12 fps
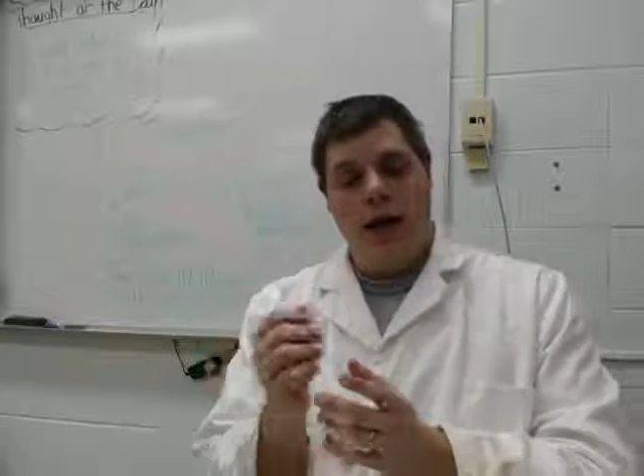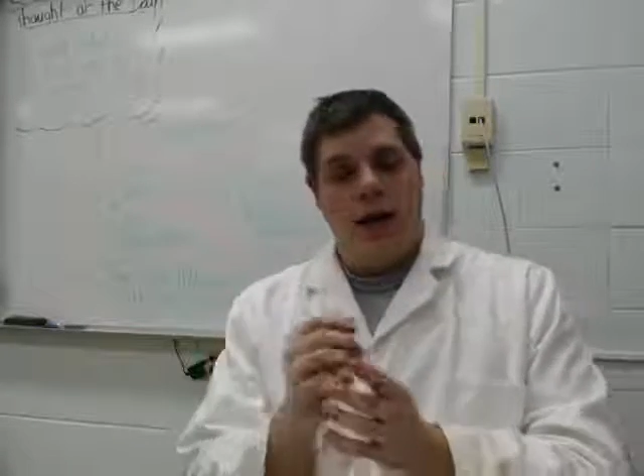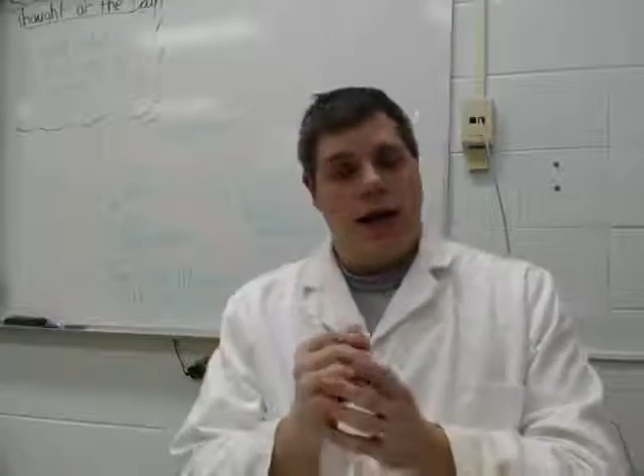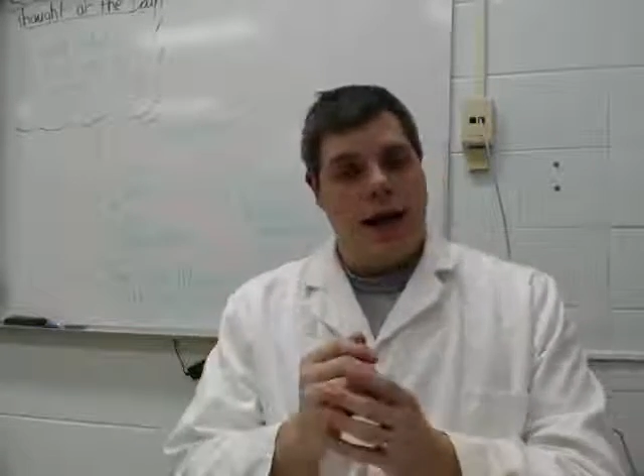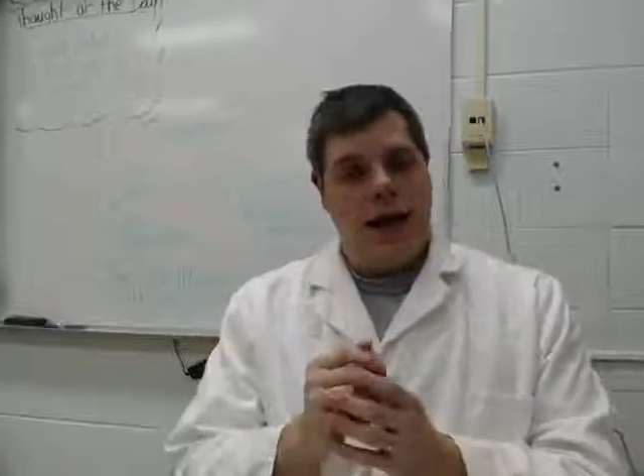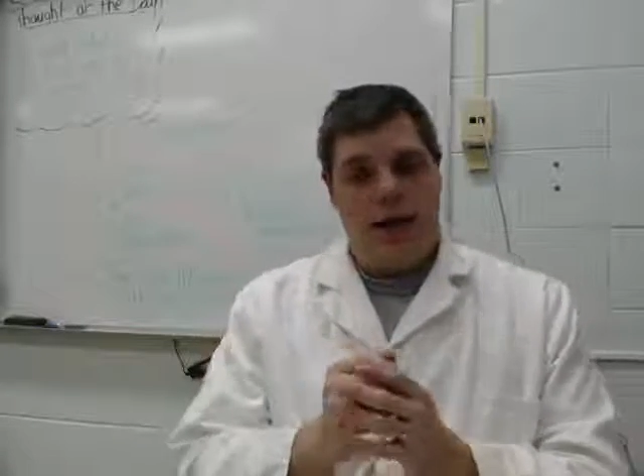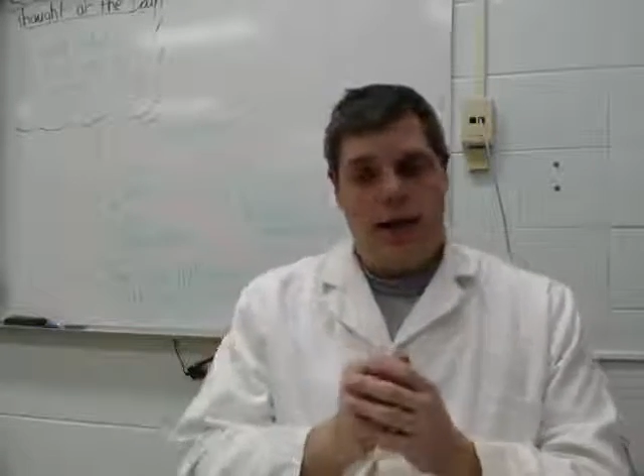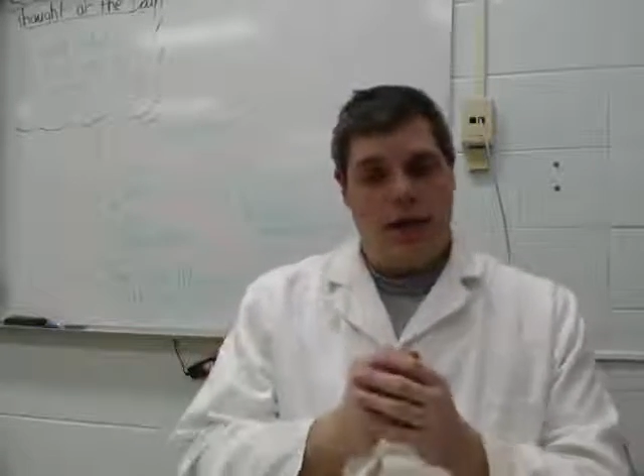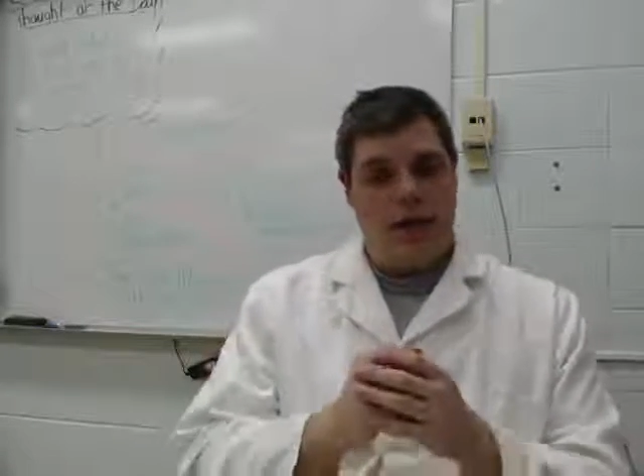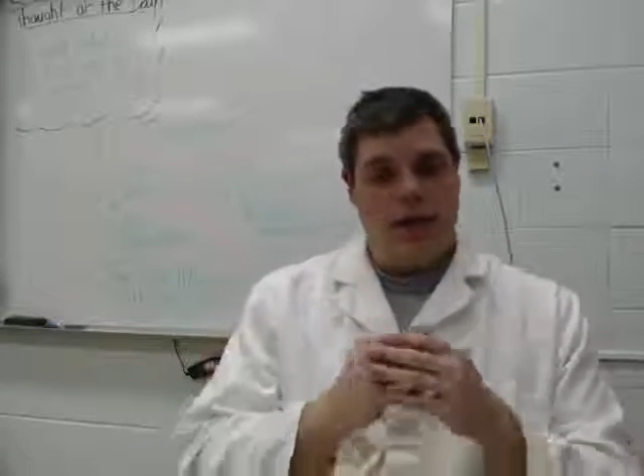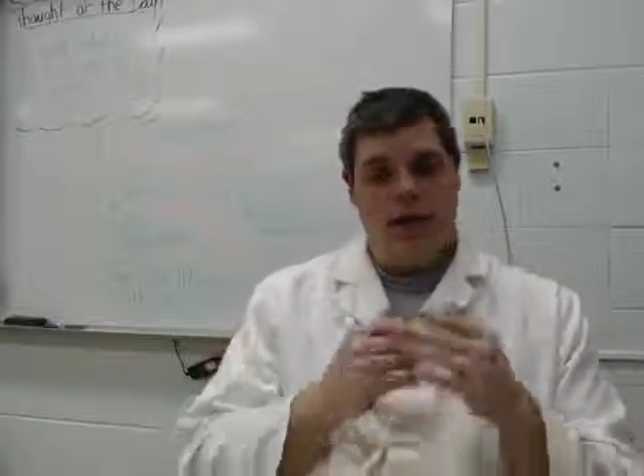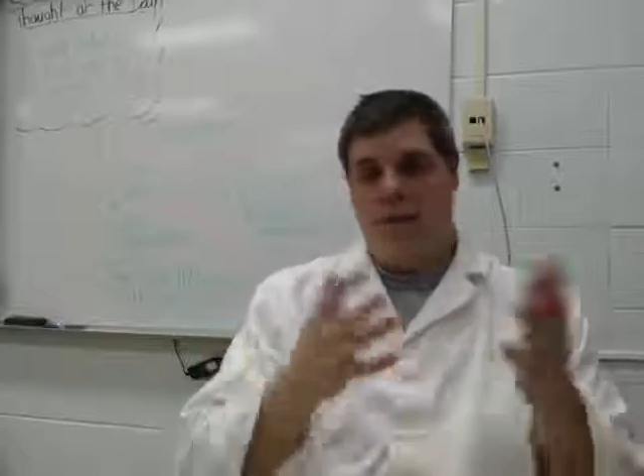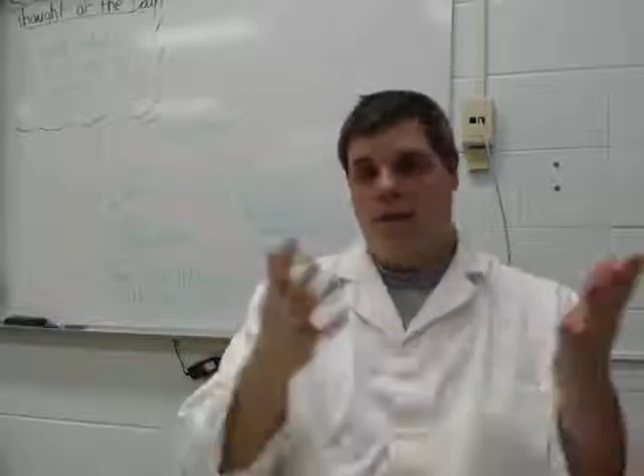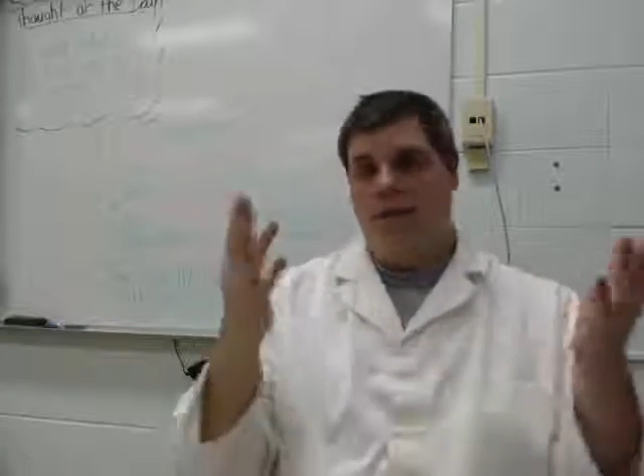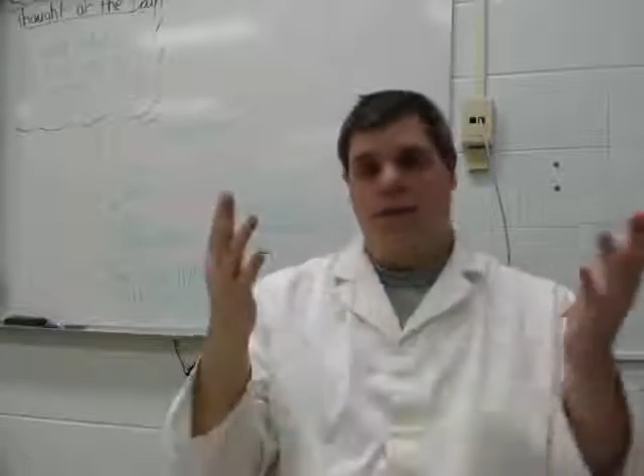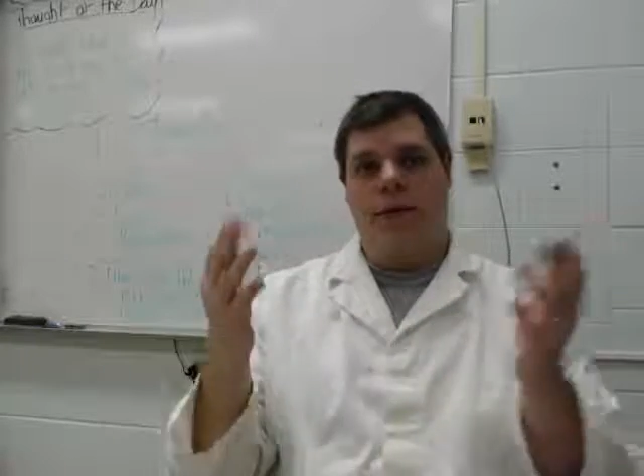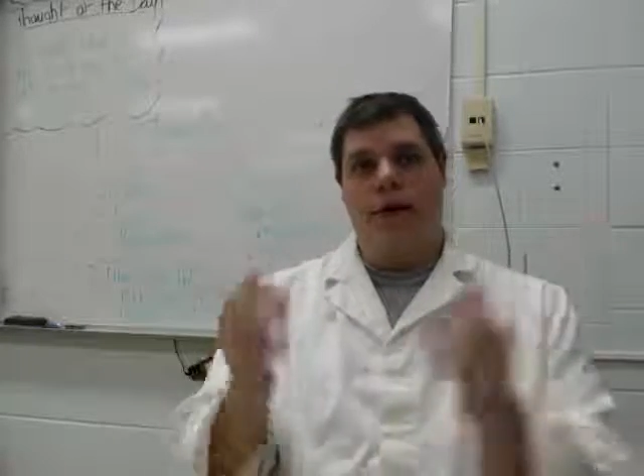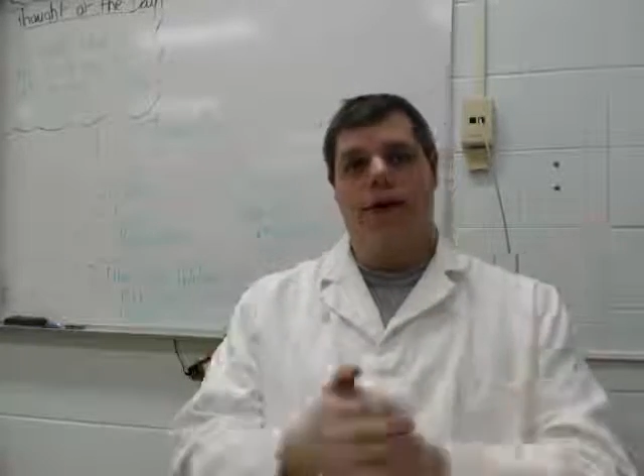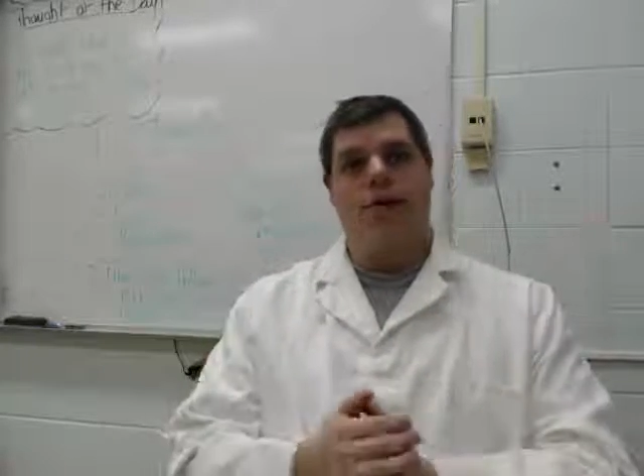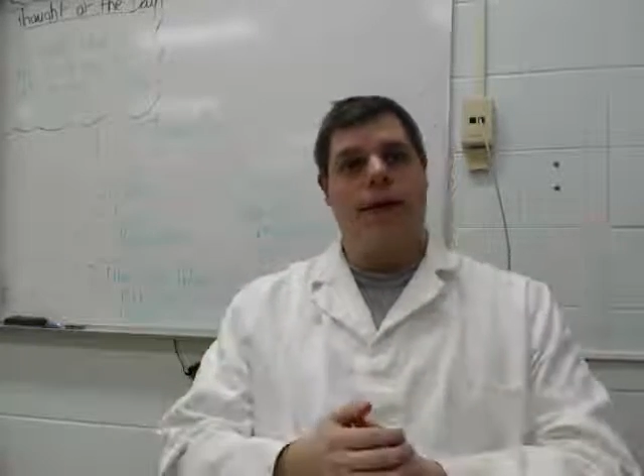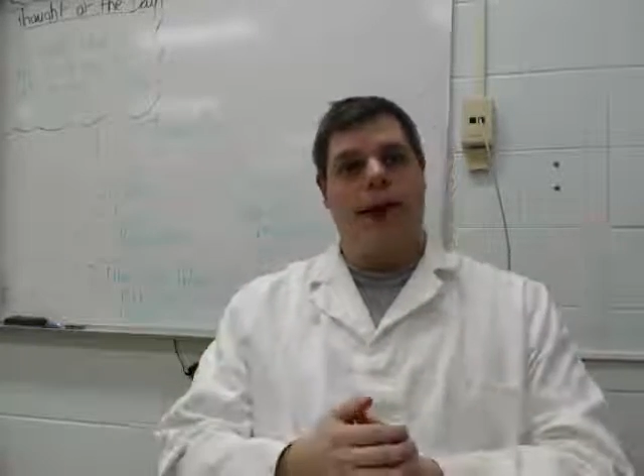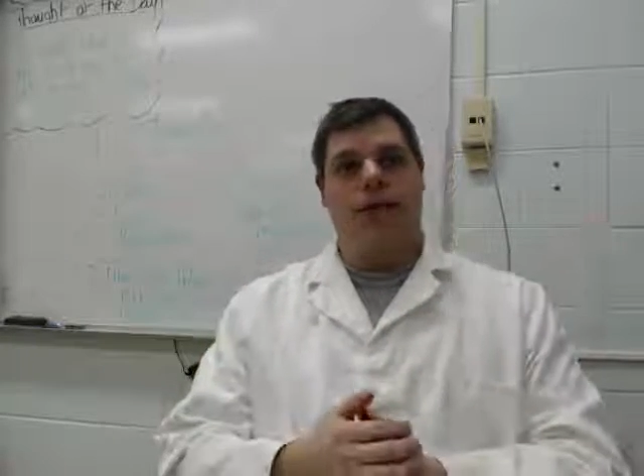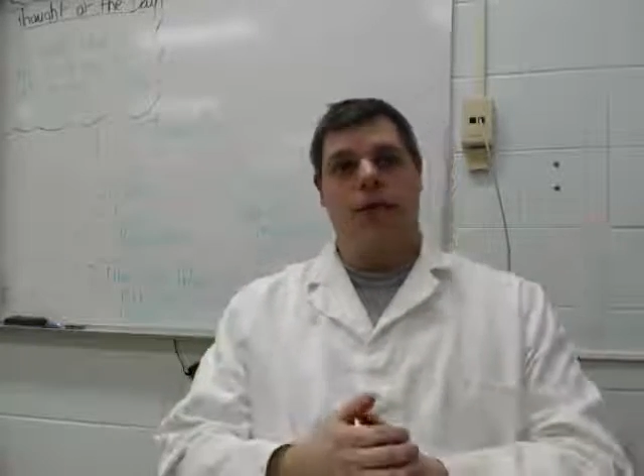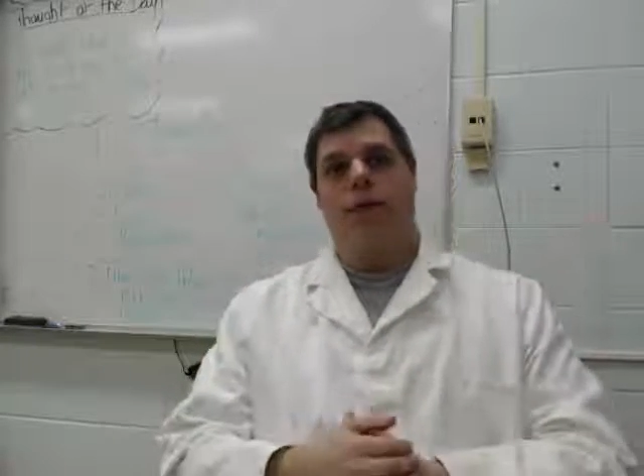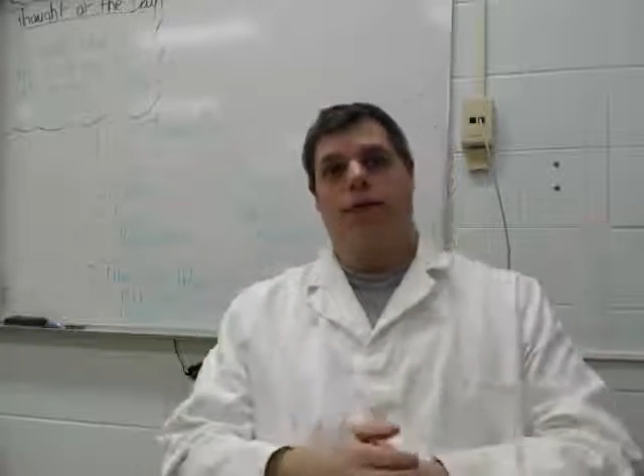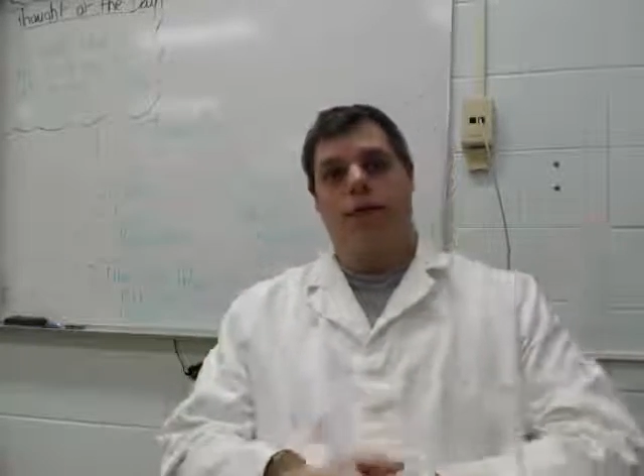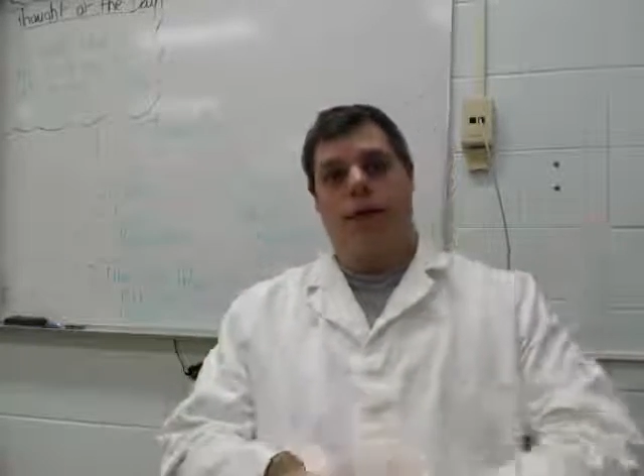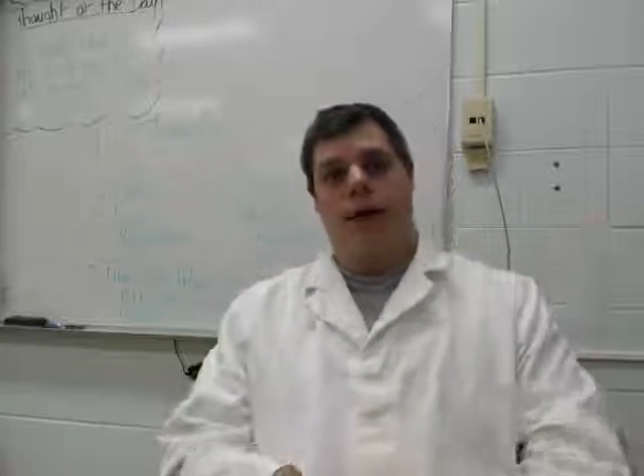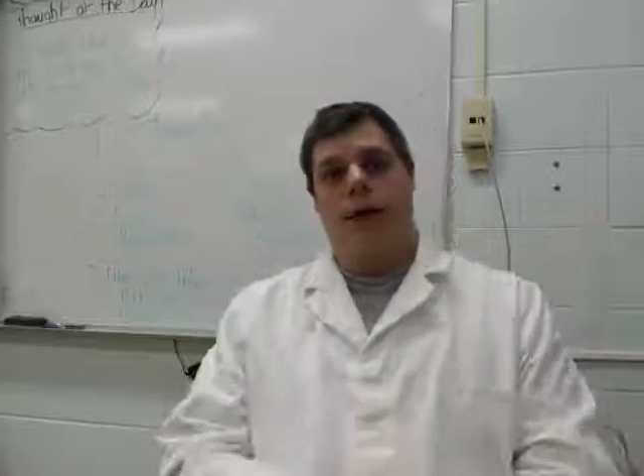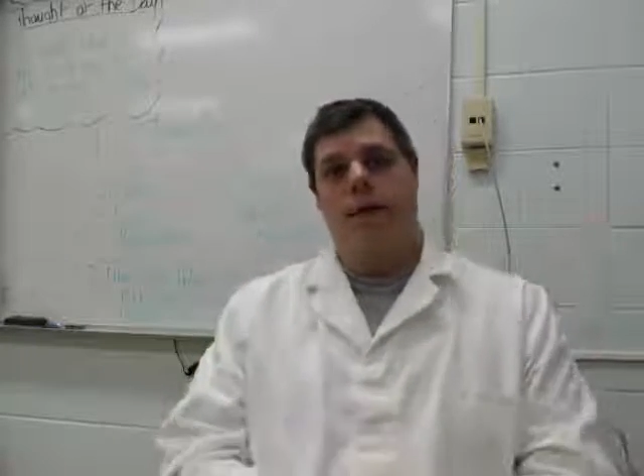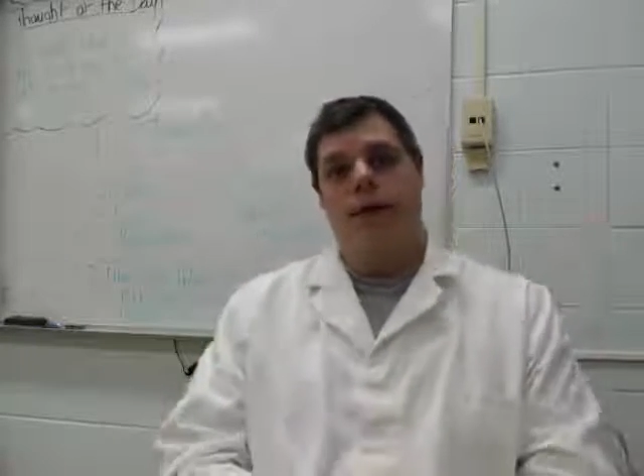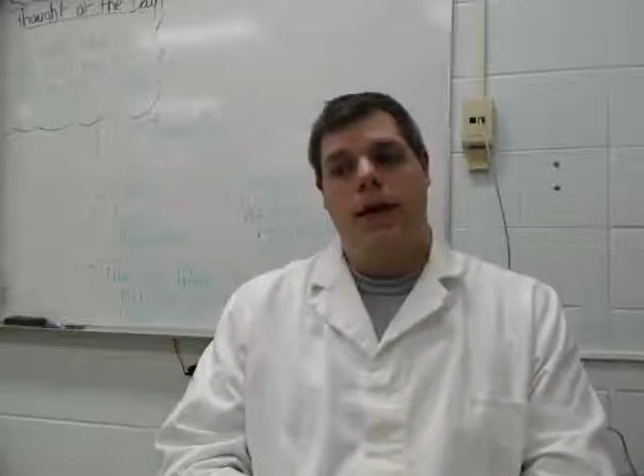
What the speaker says: And then you follow your pathway from there.